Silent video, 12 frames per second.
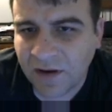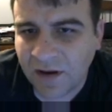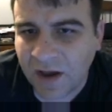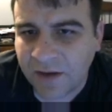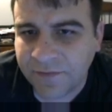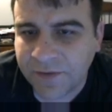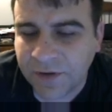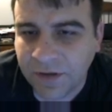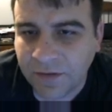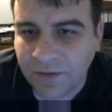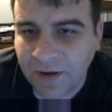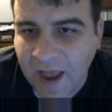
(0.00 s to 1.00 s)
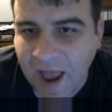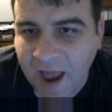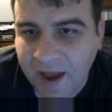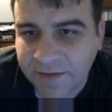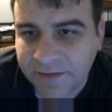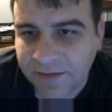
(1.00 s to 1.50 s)
After unit
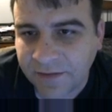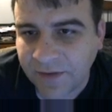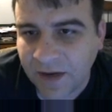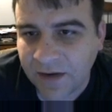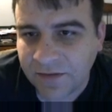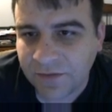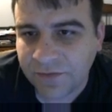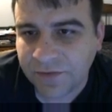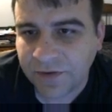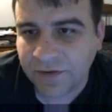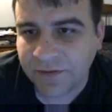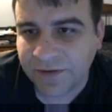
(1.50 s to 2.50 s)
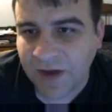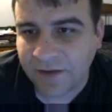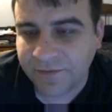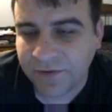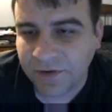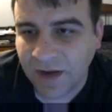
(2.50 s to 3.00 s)
acts, if Kanto triggers
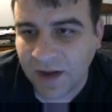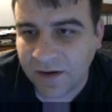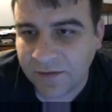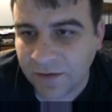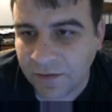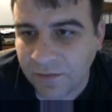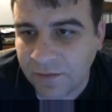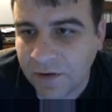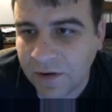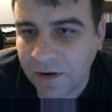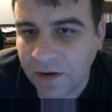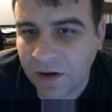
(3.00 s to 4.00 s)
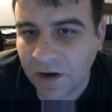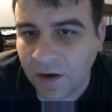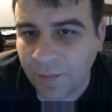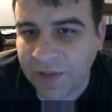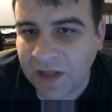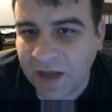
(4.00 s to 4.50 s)
after Kanto,
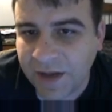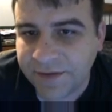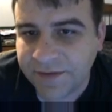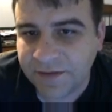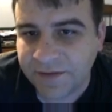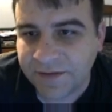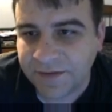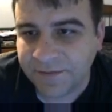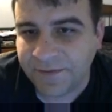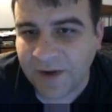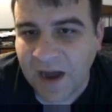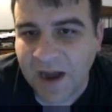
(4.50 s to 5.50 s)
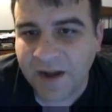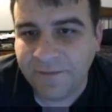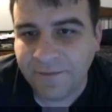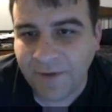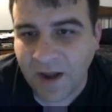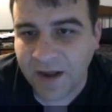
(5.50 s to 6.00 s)
applies Divine
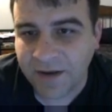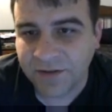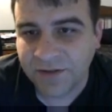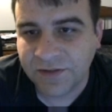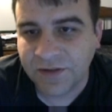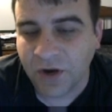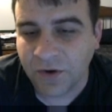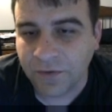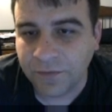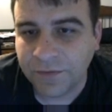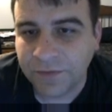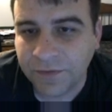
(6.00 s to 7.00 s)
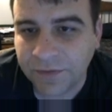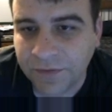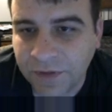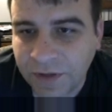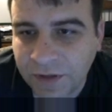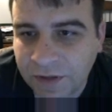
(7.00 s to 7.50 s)
Vein Stone
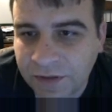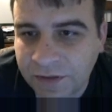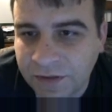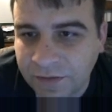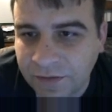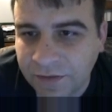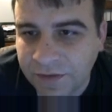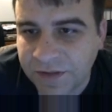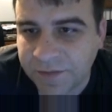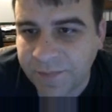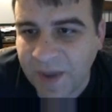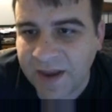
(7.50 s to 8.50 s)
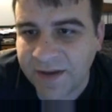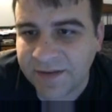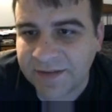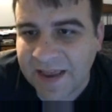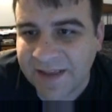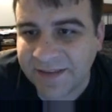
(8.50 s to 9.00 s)
to unit
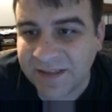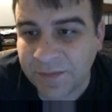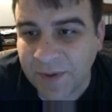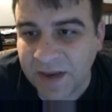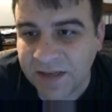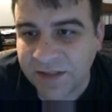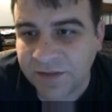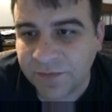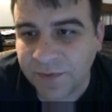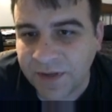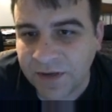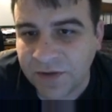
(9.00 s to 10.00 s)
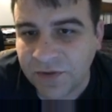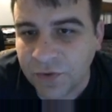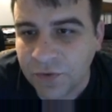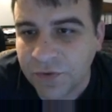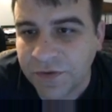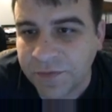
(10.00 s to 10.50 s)
space and spaces within
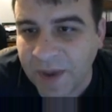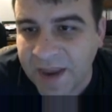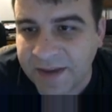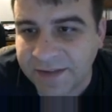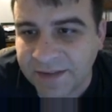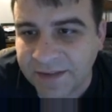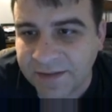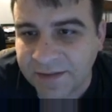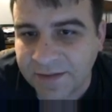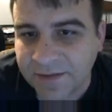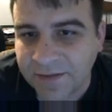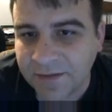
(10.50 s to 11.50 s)
2 spaces